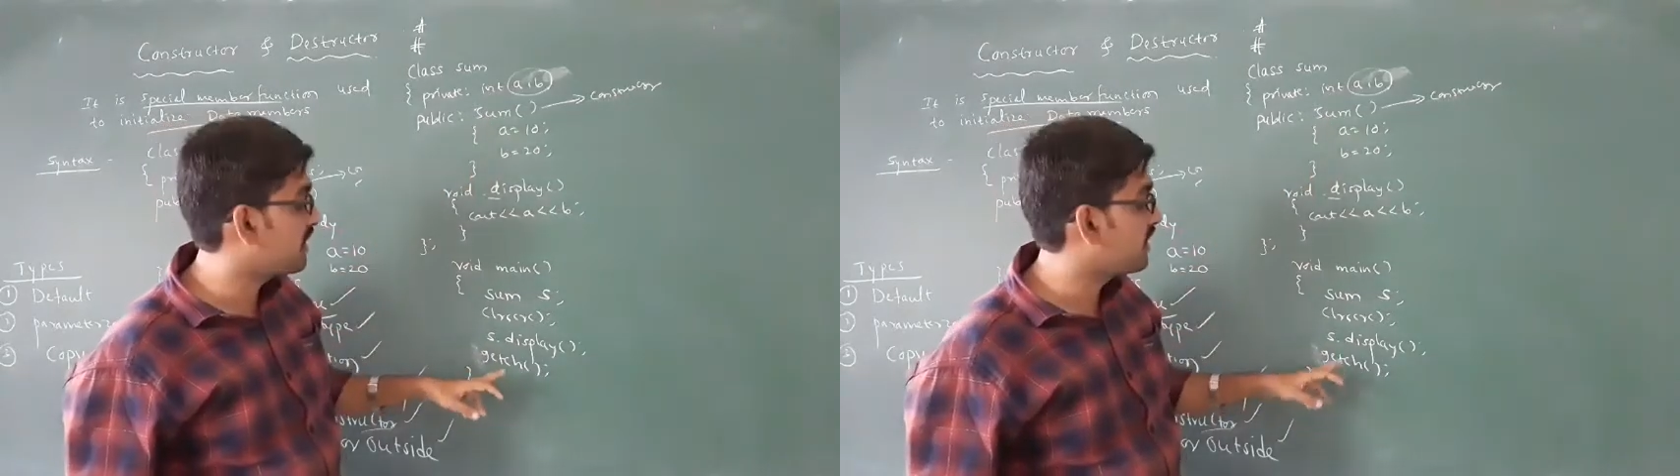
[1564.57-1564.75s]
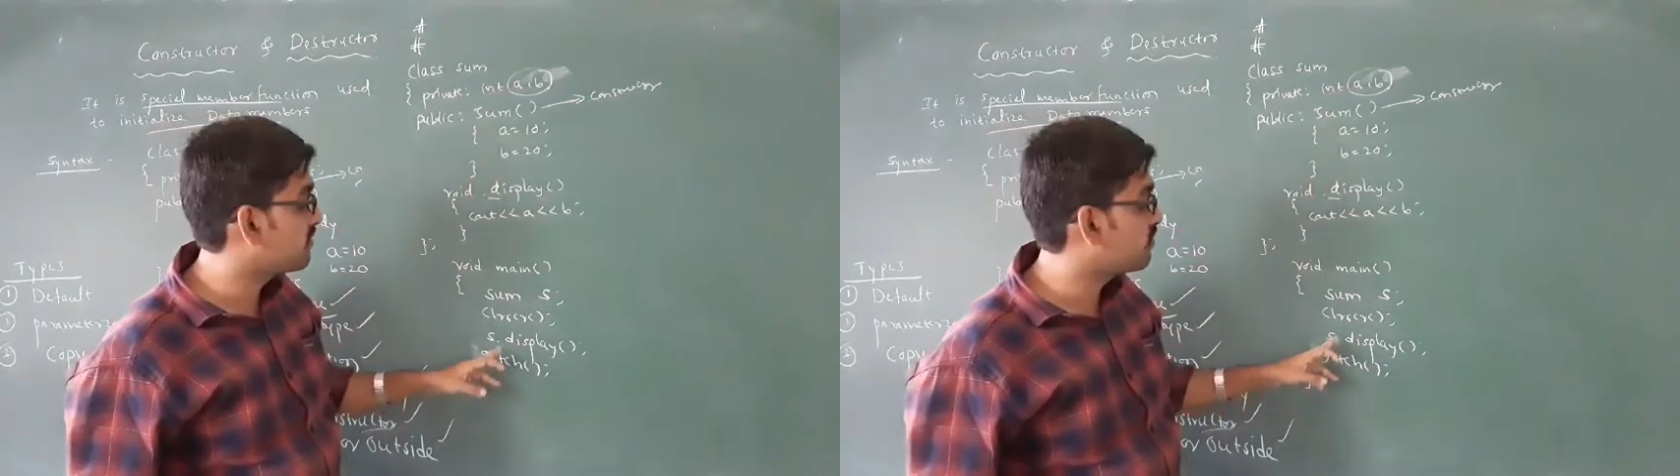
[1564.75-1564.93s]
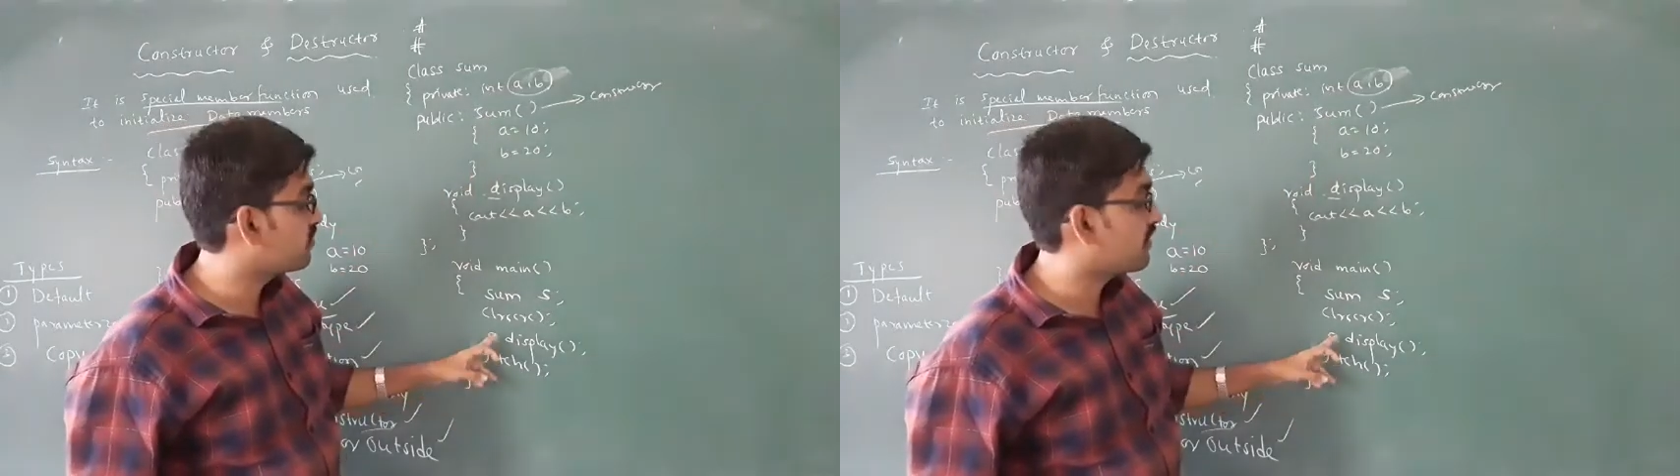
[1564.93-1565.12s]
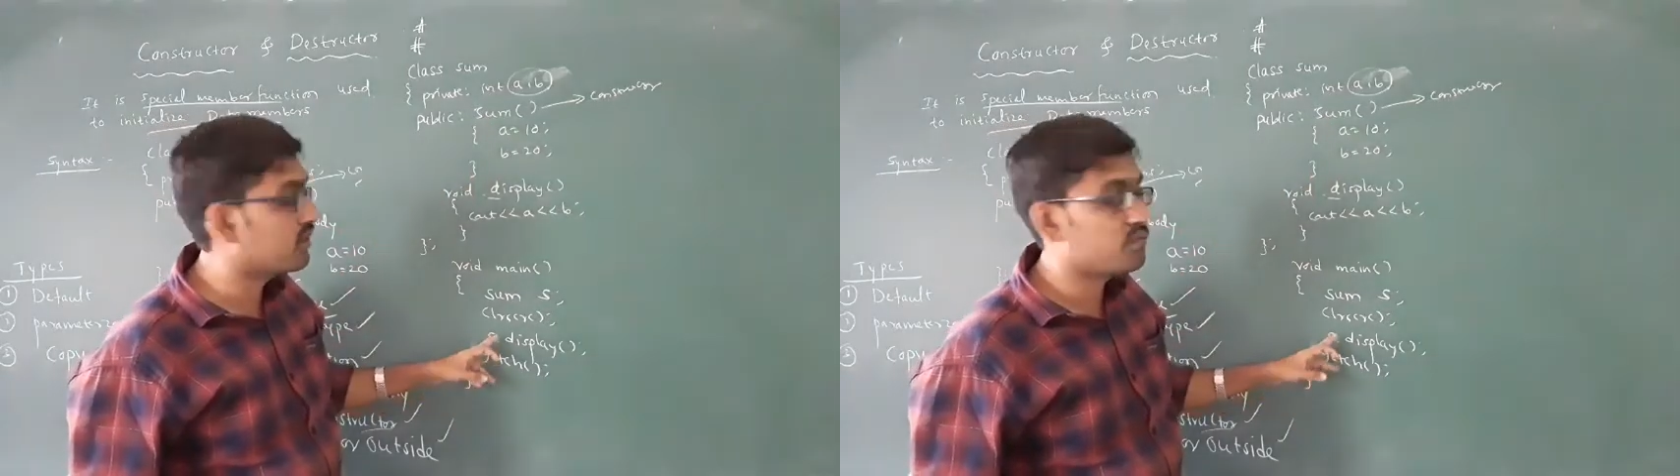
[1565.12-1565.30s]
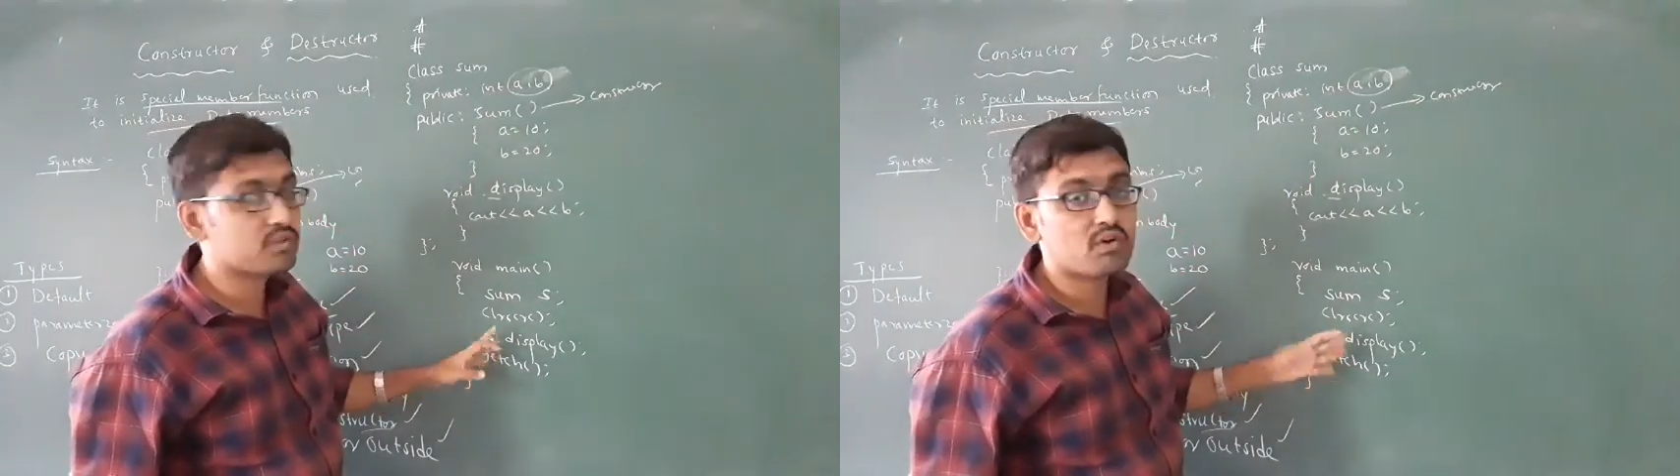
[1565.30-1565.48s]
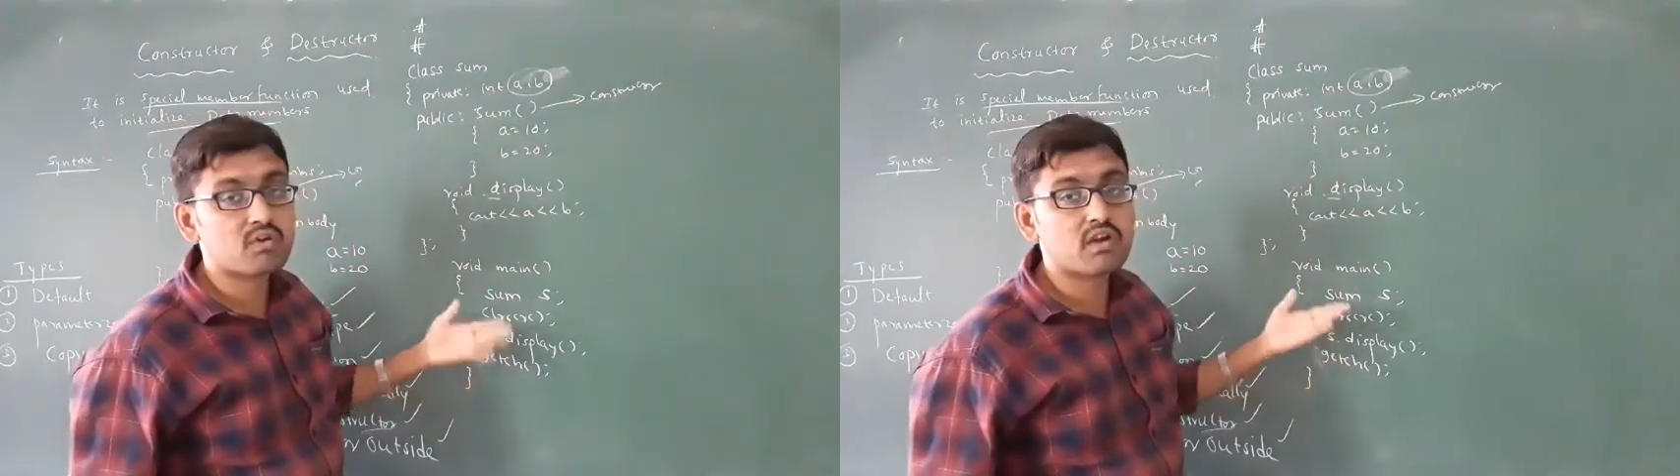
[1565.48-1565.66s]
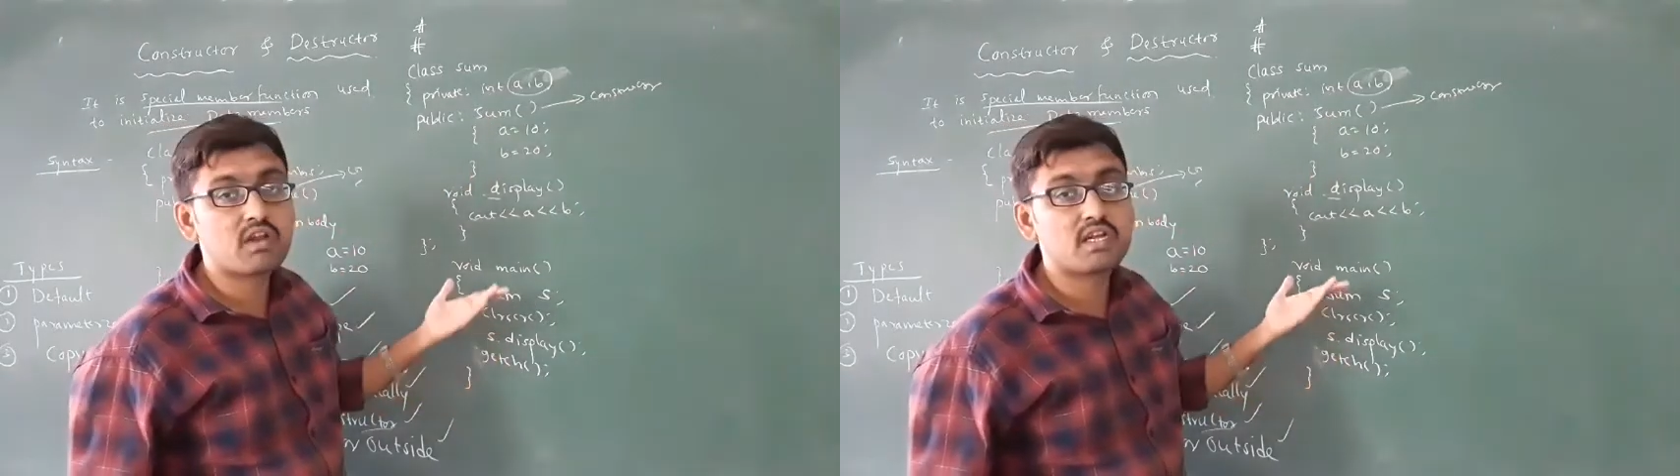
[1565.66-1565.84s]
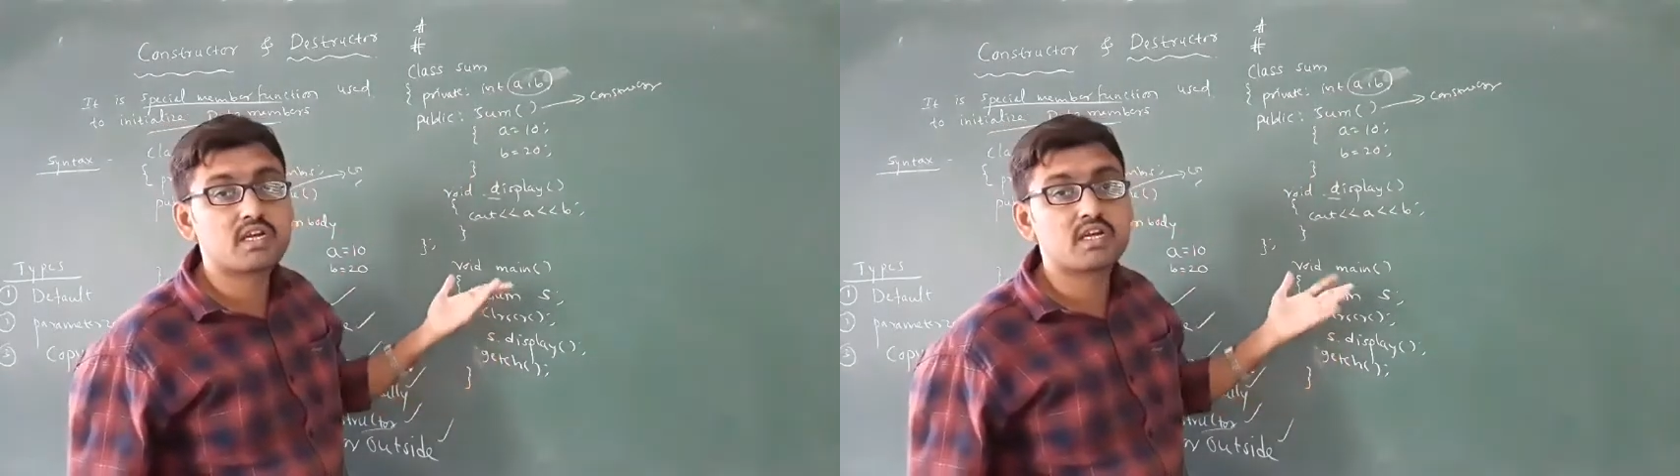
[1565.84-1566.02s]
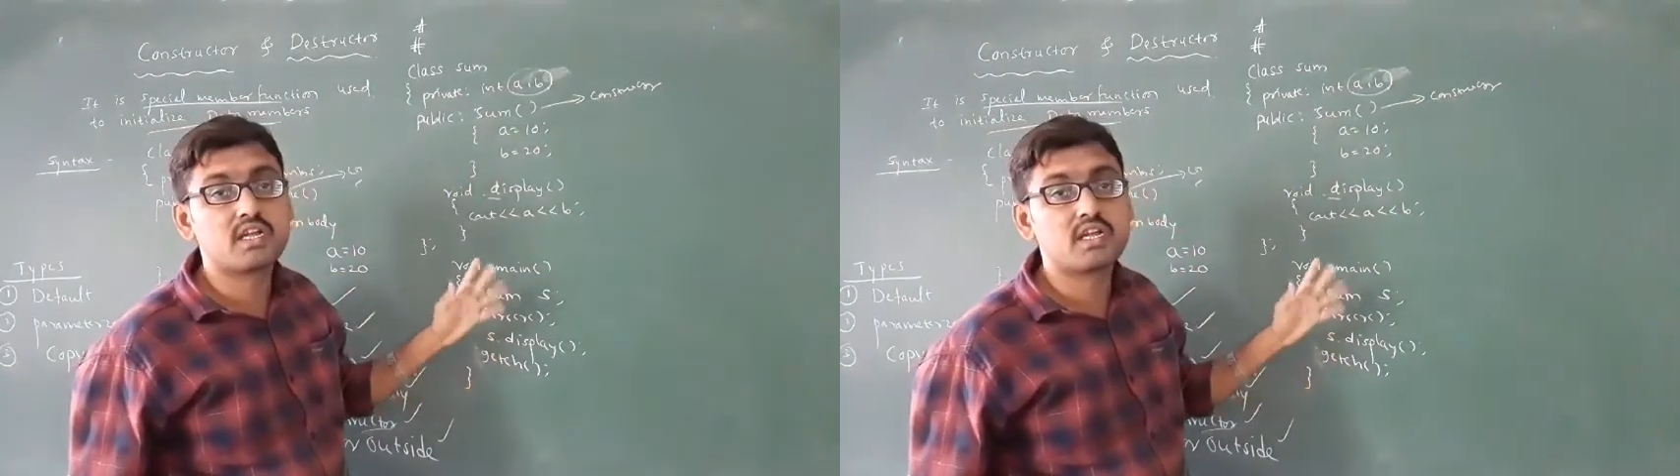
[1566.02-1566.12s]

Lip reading: executed without calling